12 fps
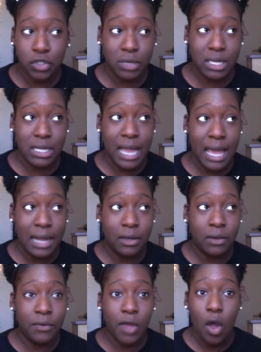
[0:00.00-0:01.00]
you can kind
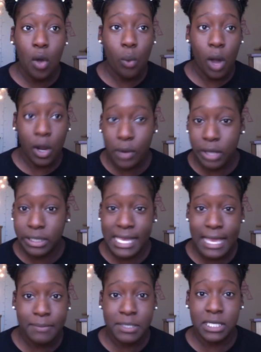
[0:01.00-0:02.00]
of walk around the
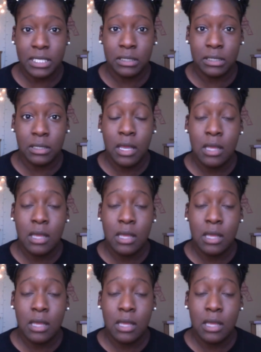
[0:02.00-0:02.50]
campus and